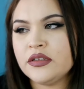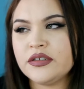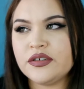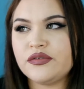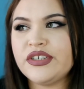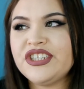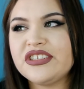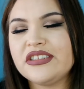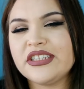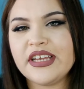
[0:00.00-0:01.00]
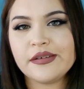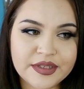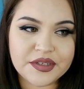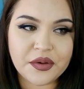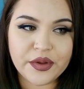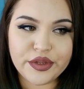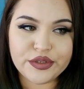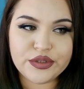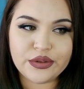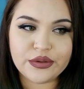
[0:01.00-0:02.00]
So originally I was
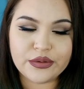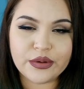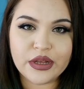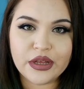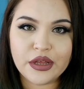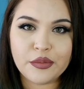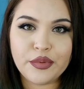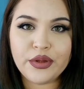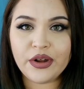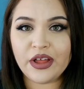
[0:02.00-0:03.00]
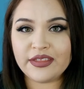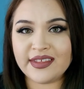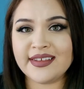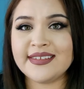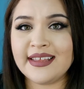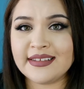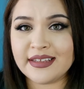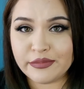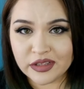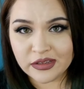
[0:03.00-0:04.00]
going to put on the exact
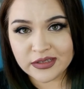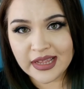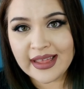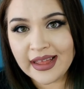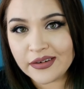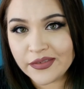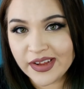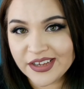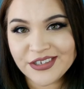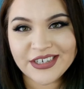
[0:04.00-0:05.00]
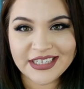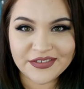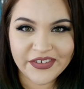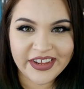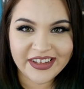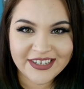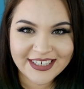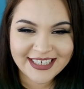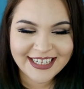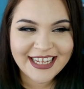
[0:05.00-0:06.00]
same clothes I had for yesterday's video.
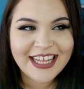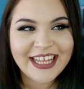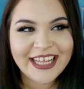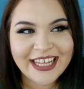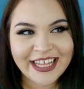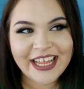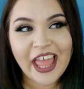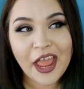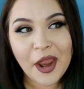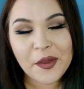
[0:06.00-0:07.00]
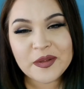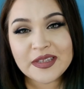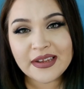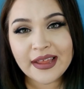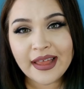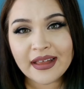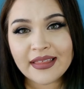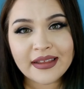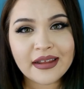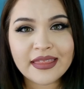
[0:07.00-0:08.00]
And I was gonna act
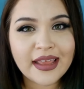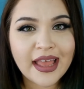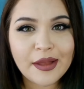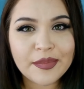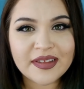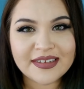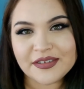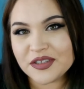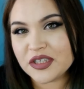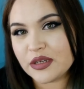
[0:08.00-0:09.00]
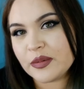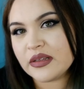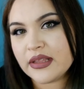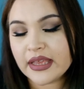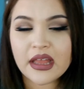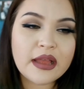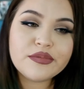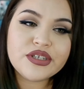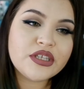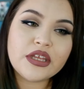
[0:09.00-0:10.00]
like nothing happened. I was just gonna be like, I'm
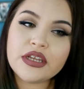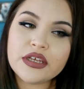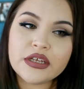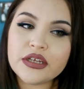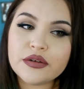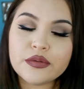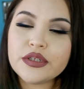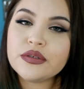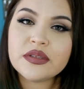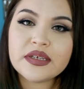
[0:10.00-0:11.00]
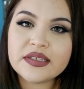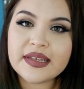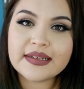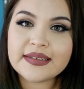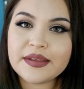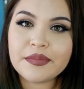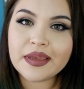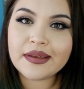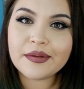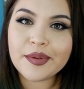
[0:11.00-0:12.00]
just gonna redo the exact same
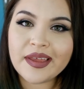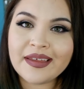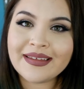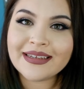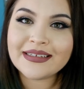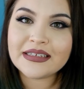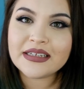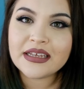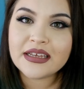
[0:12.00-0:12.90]
makeup, and